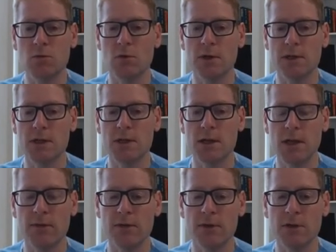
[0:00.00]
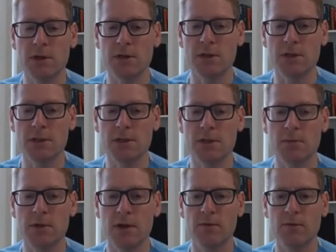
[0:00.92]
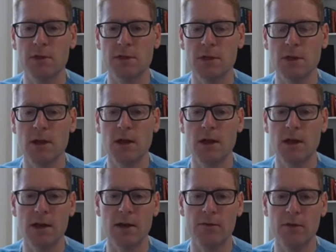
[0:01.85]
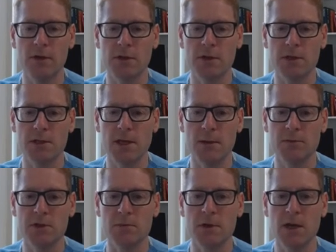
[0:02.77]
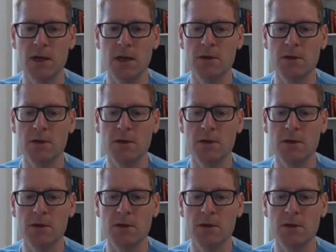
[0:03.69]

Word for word: one is in the left conducting system, the other is in the left ventricular septum.